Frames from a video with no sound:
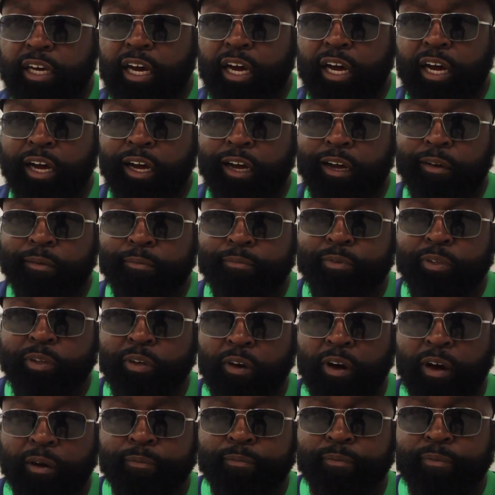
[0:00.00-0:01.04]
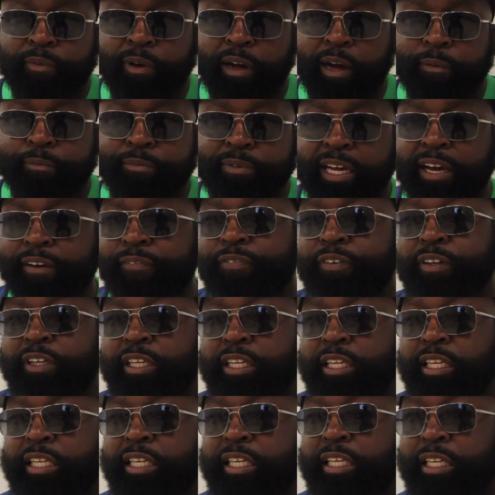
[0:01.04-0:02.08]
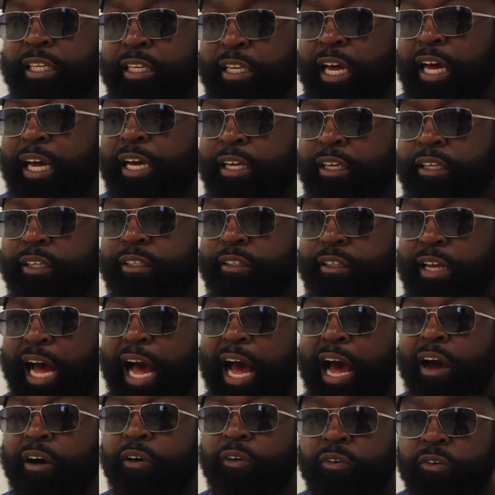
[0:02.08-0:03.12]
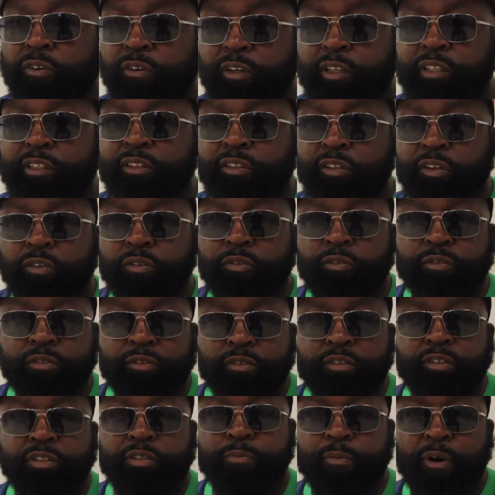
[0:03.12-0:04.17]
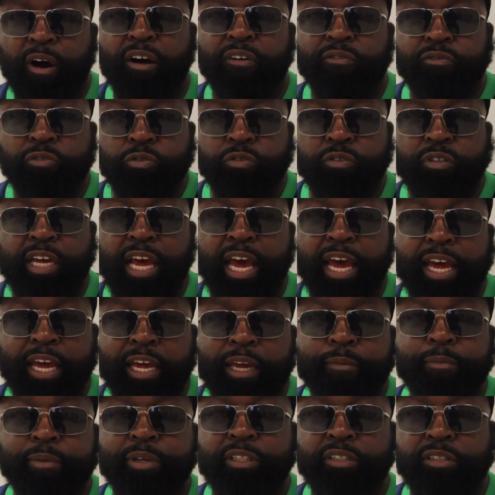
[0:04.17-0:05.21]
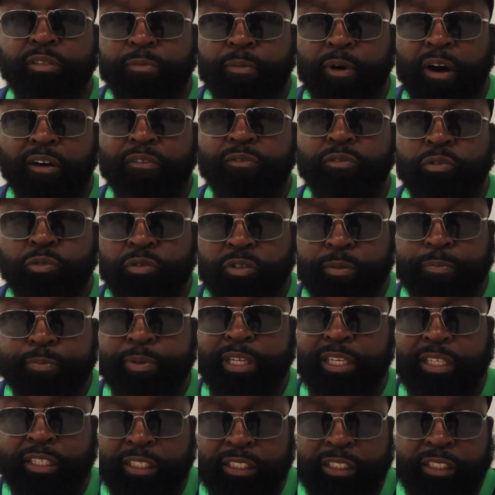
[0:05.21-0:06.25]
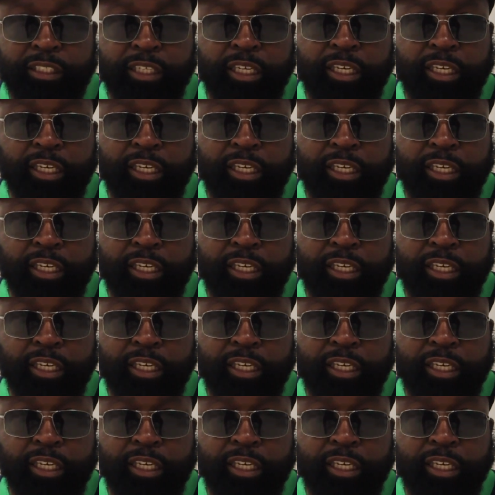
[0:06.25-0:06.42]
I'm definitely like high on, Jomaru's game and Jomaru's abilities.